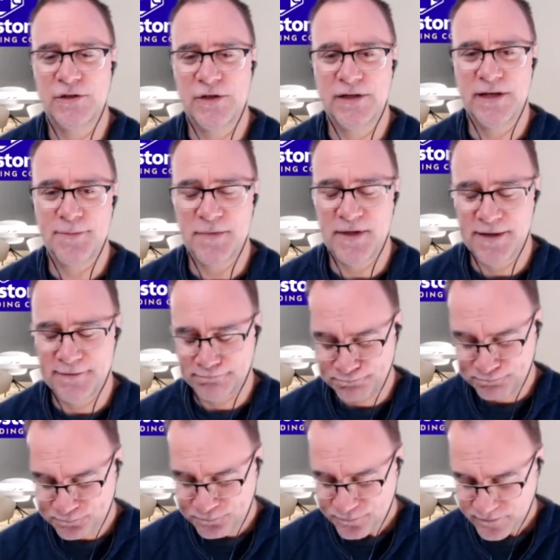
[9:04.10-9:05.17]
up there.
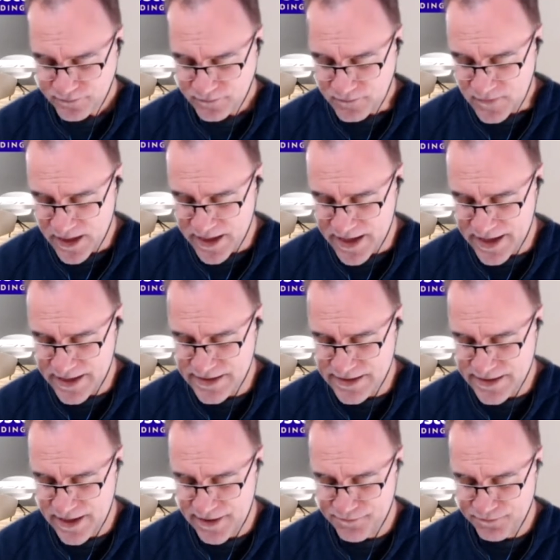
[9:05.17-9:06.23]
And,
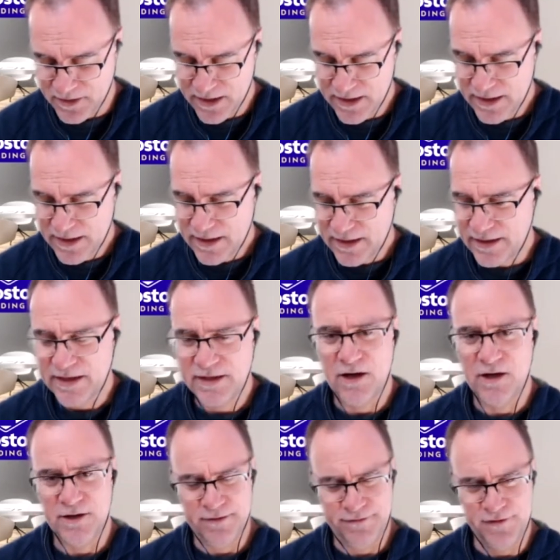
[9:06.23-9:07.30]
um, then I
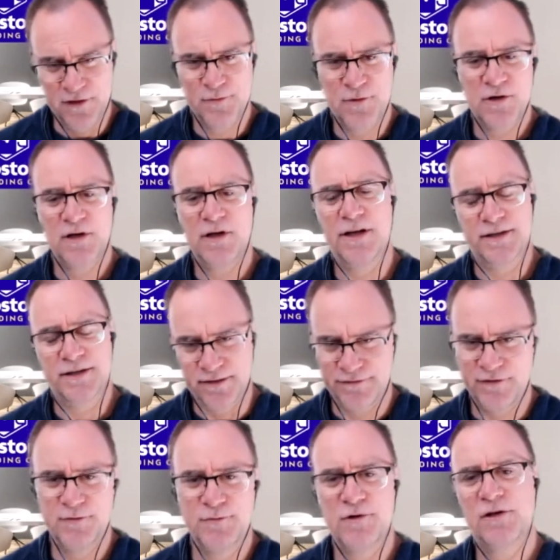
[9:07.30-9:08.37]
got a few more clients and a
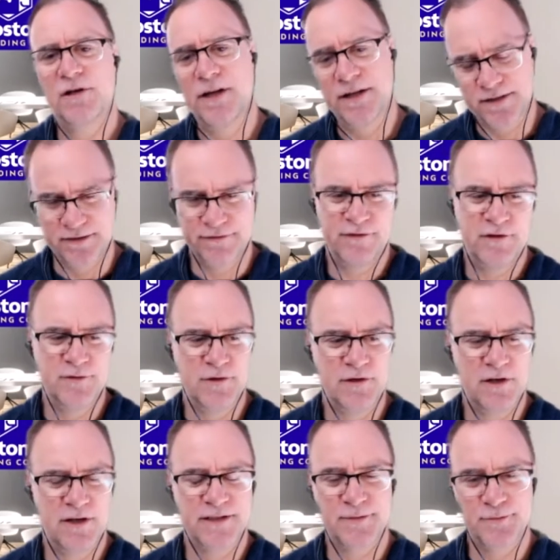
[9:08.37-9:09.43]
few more clients and a few more
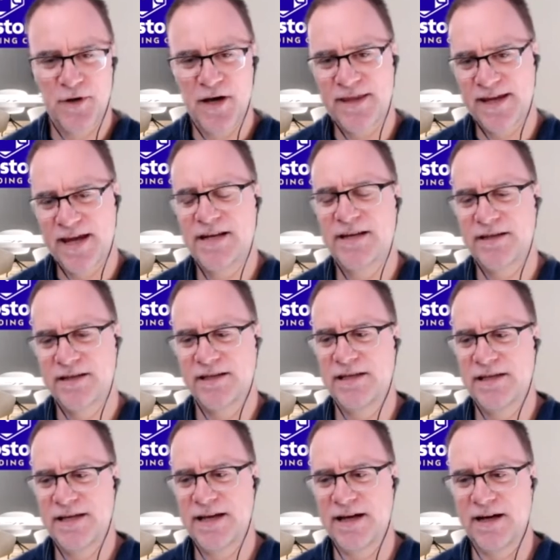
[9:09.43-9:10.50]
clients. And by the end of the
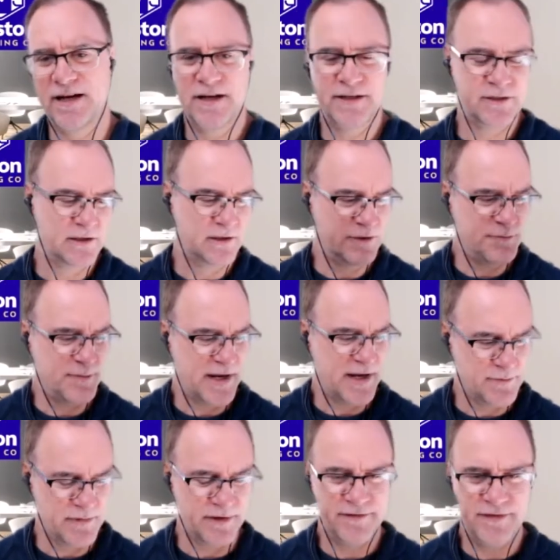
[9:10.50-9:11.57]
year, I sort of looked back
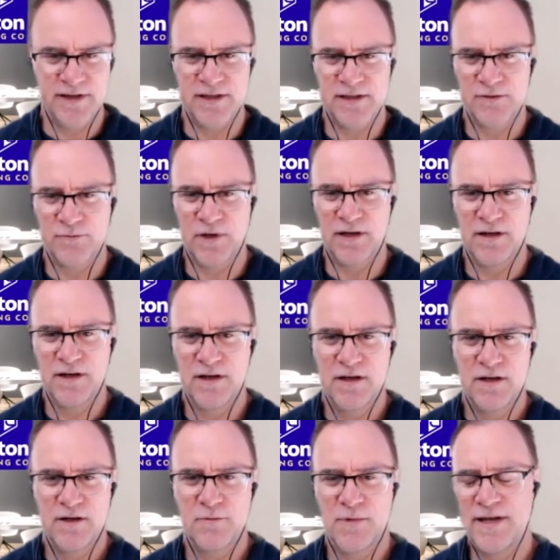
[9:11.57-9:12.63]
at my figures and went,
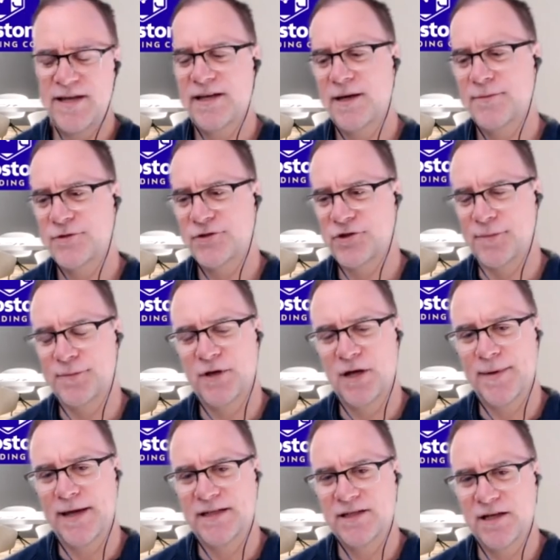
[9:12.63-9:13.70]
my income's dropped by
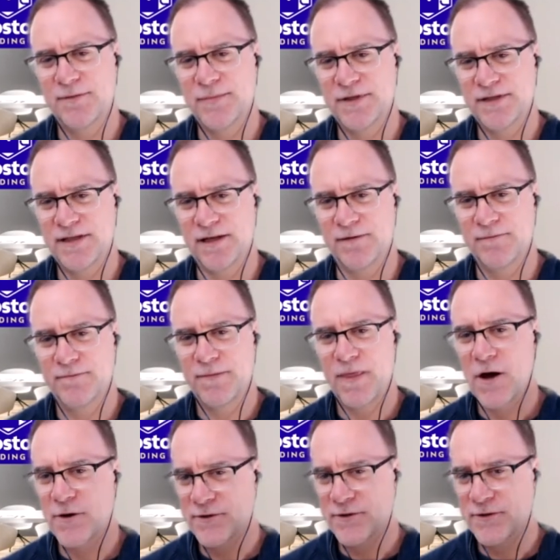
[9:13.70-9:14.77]
about 10%.
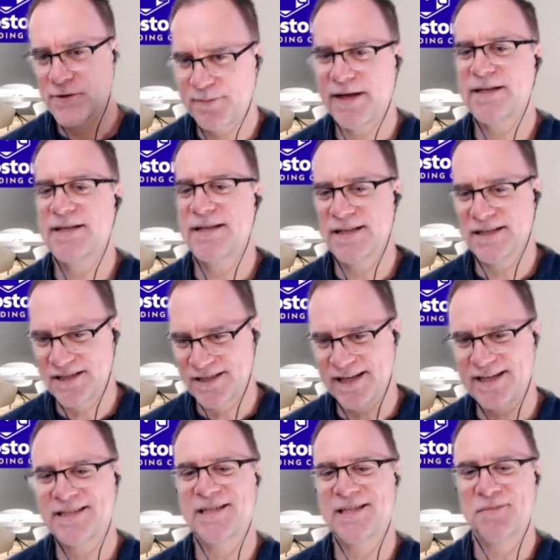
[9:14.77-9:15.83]
I was Not. expecting a
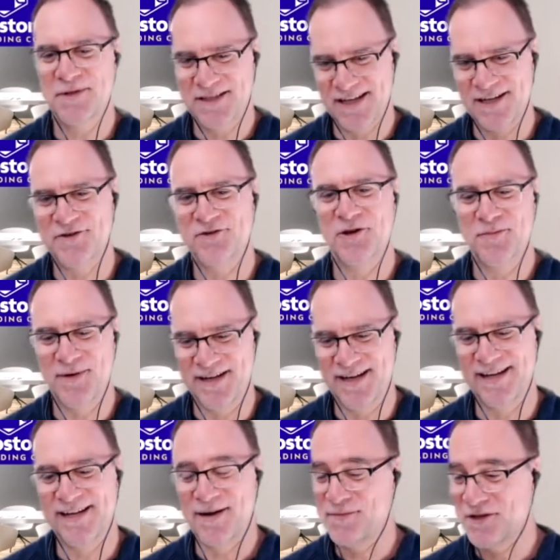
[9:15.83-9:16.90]
60% drop
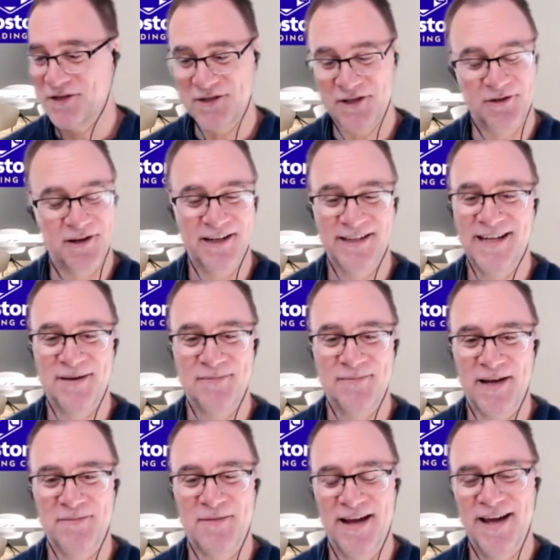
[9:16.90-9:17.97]
in income yeah. because I'd, I'd,
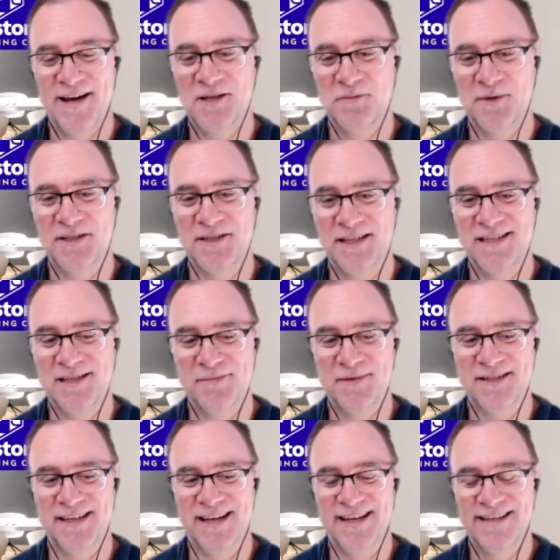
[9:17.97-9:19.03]
cut back my hours by 60%.